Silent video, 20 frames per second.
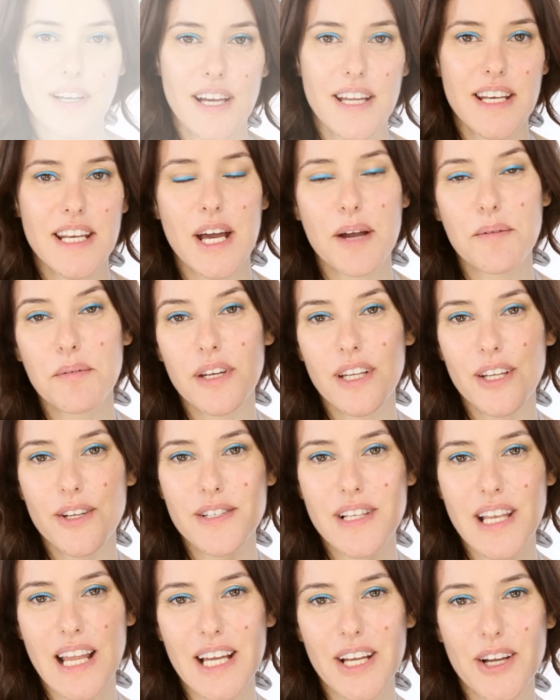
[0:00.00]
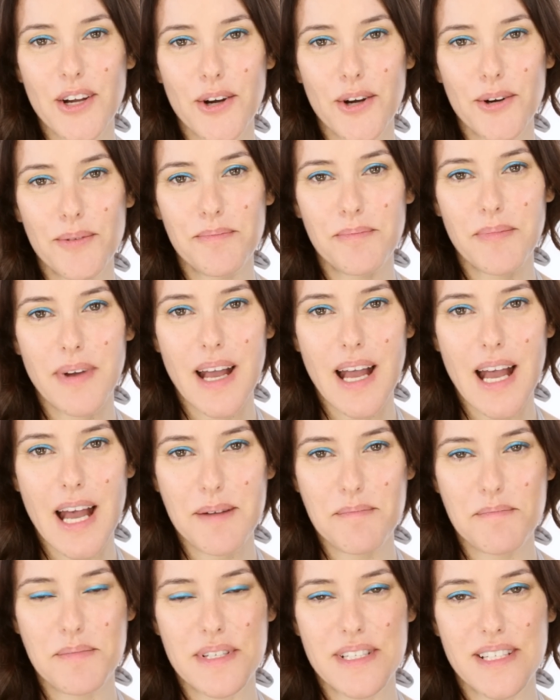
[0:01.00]
Now I'm going to use Lancôme
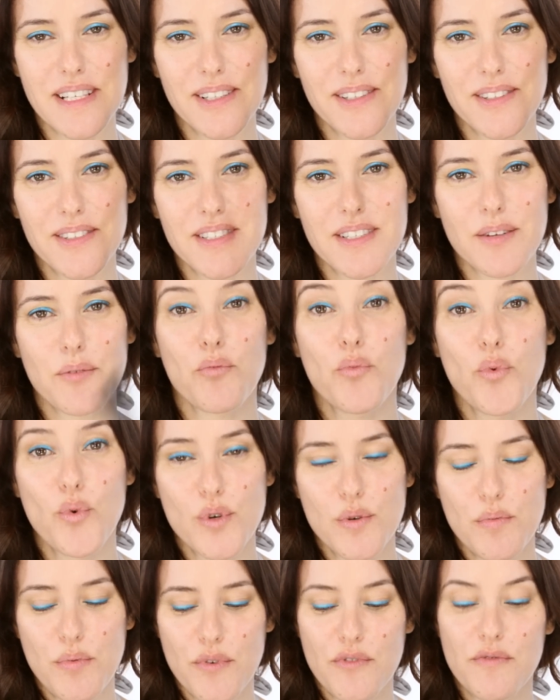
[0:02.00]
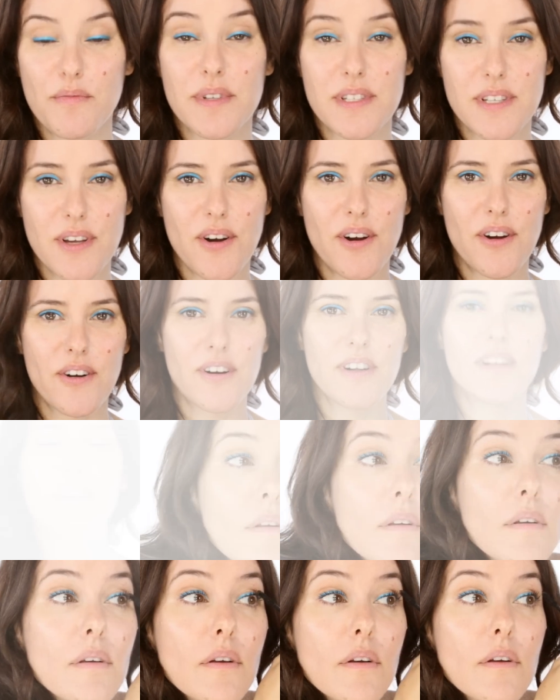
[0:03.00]
Ampicil's waterproof mascara.
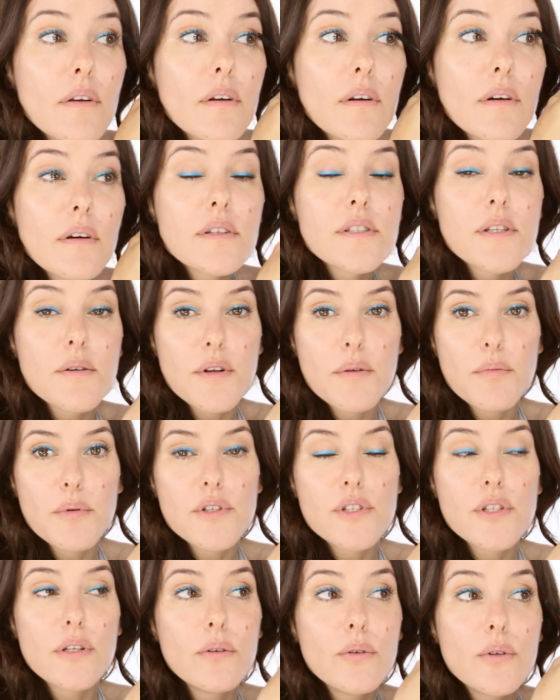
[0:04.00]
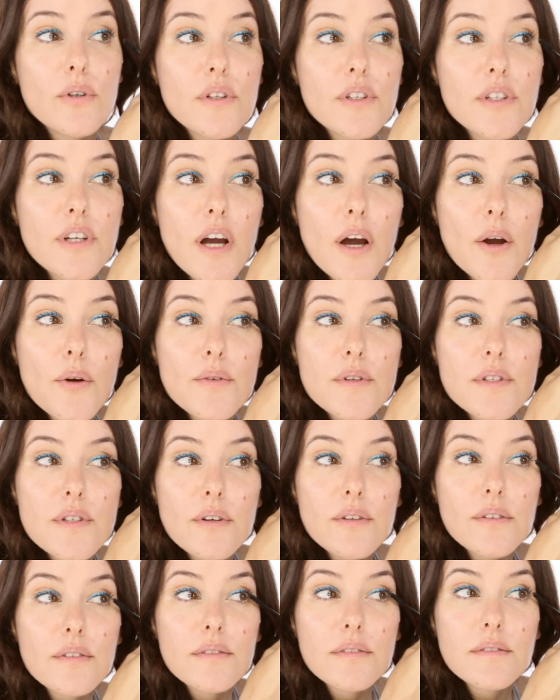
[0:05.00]
So I'm going to put two good coats
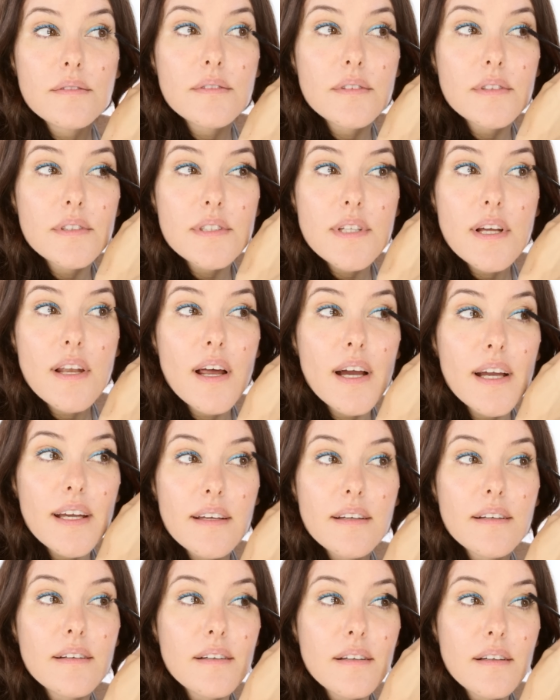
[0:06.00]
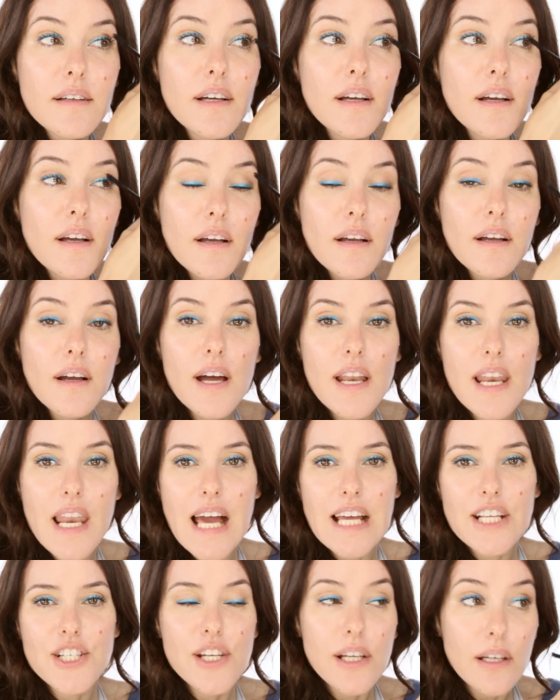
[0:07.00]
on because I like a
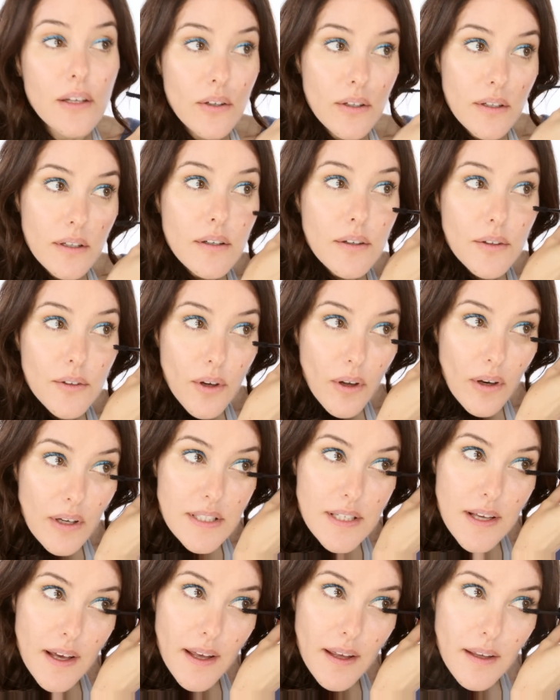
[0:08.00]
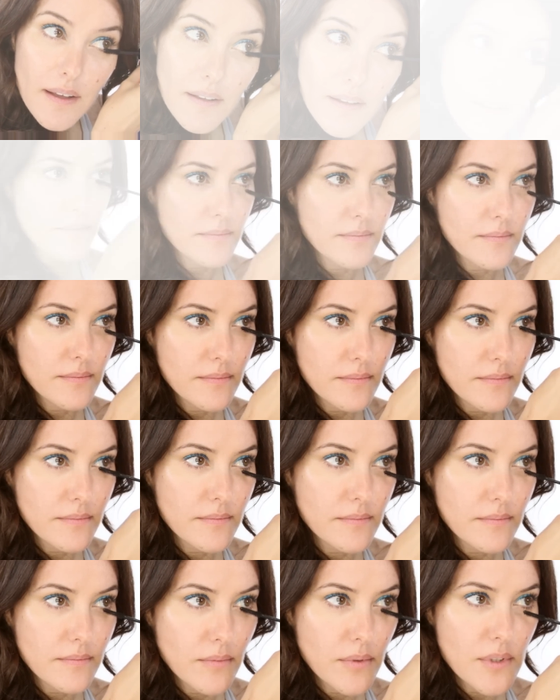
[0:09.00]
lashy look on holiday.
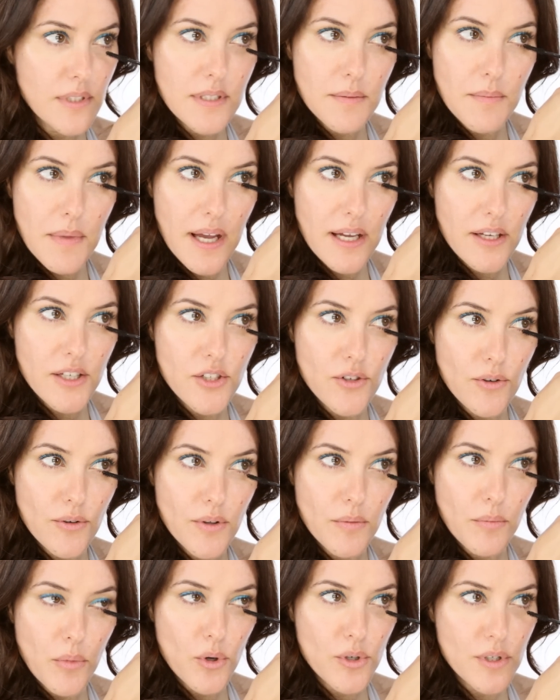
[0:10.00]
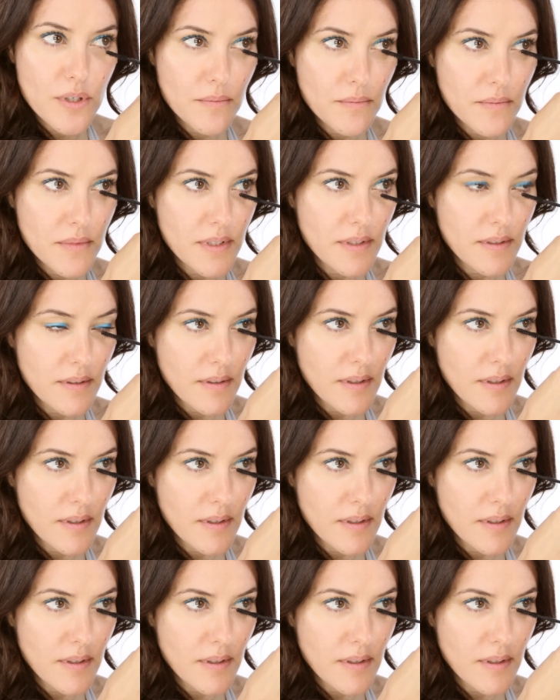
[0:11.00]
Put some extra on the bottoms.